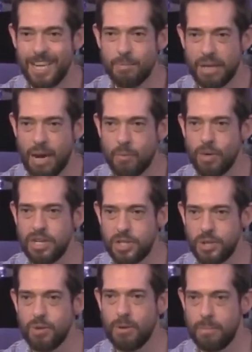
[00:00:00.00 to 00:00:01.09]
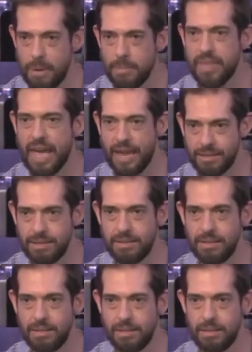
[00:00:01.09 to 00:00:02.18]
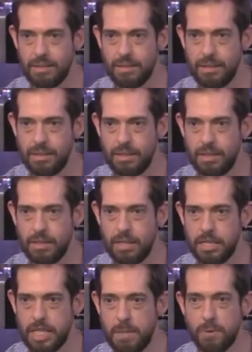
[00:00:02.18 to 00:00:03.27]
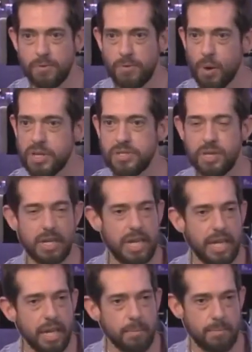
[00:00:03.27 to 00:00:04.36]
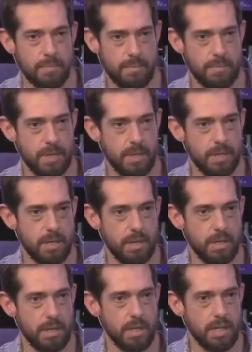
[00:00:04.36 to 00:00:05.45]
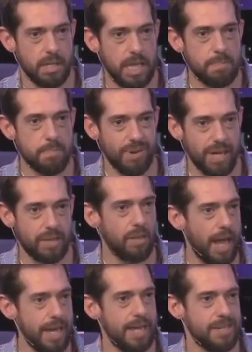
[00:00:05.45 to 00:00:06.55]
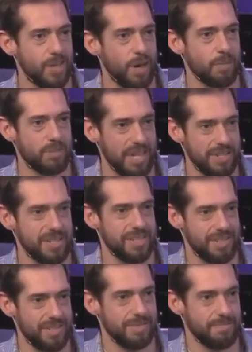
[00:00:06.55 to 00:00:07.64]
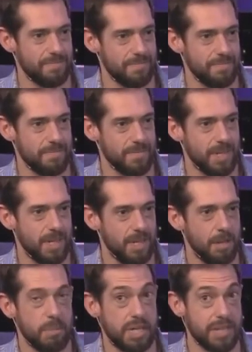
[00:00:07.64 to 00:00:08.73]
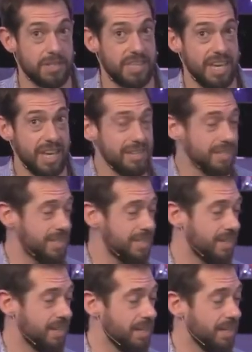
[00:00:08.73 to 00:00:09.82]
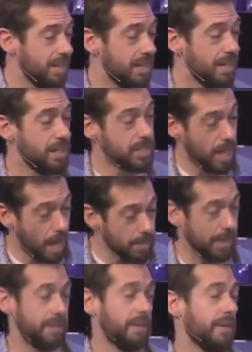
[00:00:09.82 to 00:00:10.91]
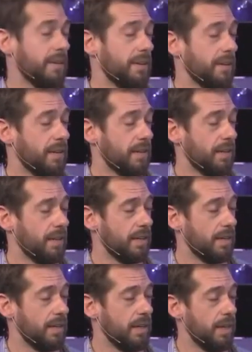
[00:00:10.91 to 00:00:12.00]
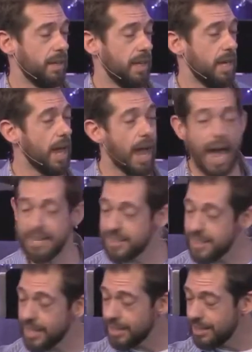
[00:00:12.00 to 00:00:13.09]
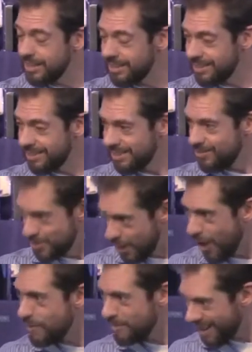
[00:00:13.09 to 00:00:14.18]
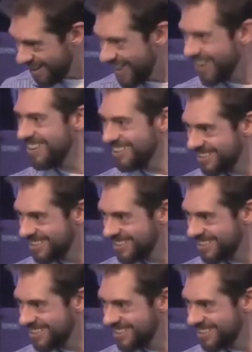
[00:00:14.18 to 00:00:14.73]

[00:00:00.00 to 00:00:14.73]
But I wanted you to remember that. Keep your focus on Him keep putting light in dark places. Because this is coming. I think with all my heart